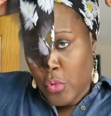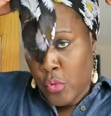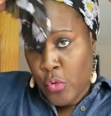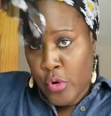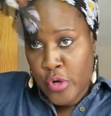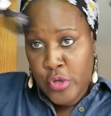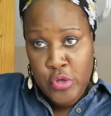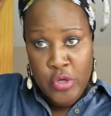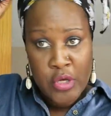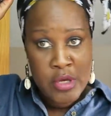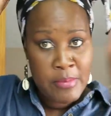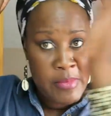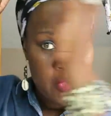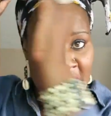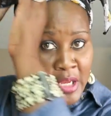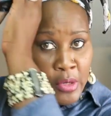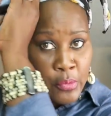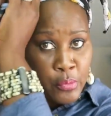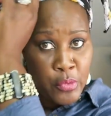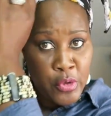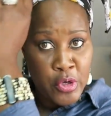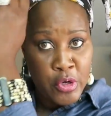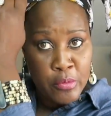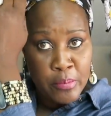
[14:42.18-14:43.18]
or you can make
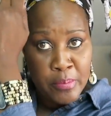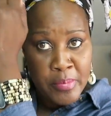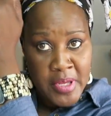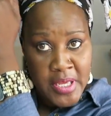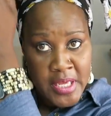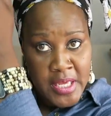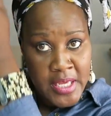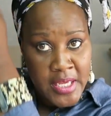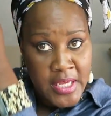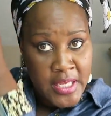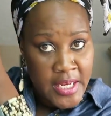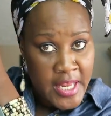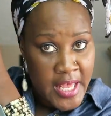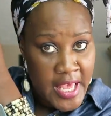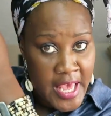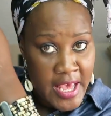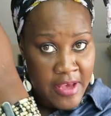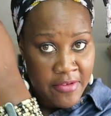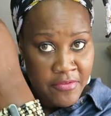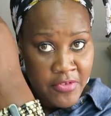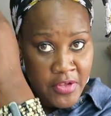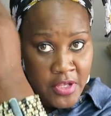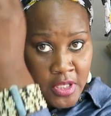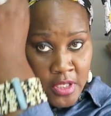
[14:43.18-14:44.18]
it real big and
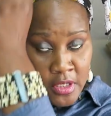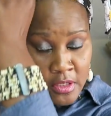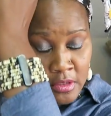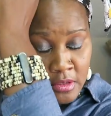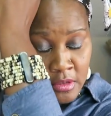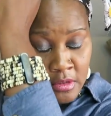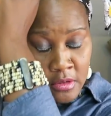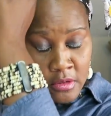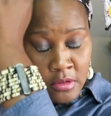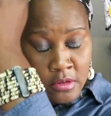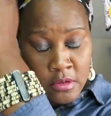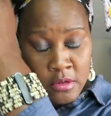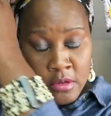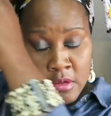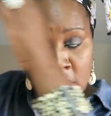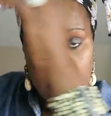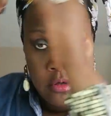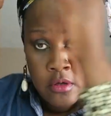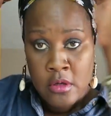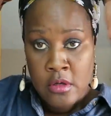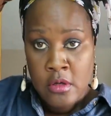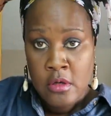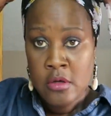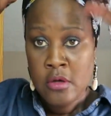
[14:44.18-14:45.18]
have it,
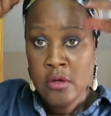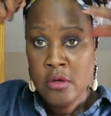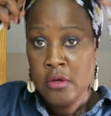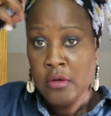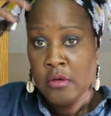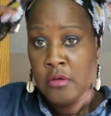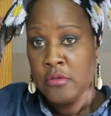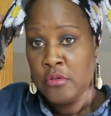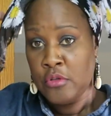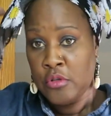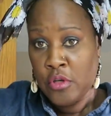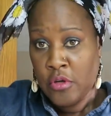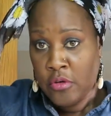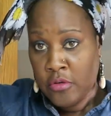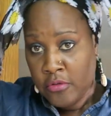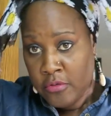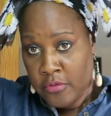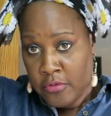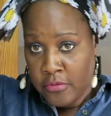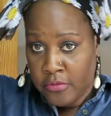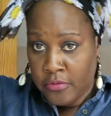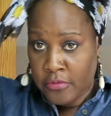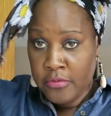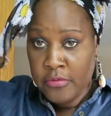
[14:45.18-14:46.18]
you
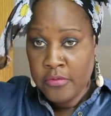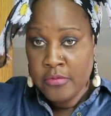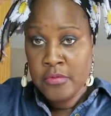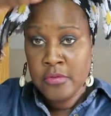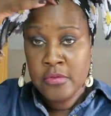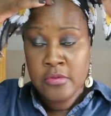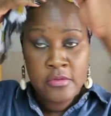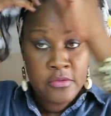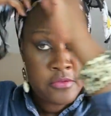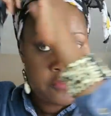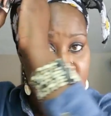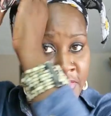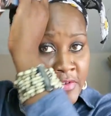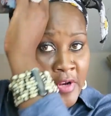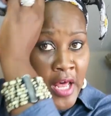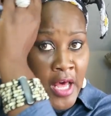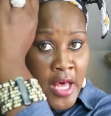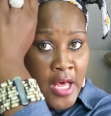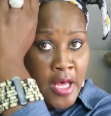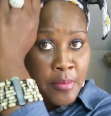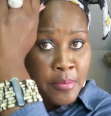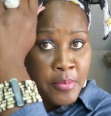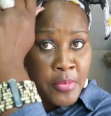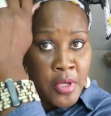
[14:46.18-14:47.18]
know,
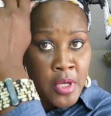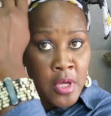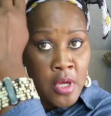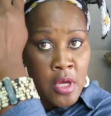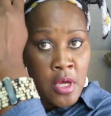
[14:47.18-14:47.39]
flop.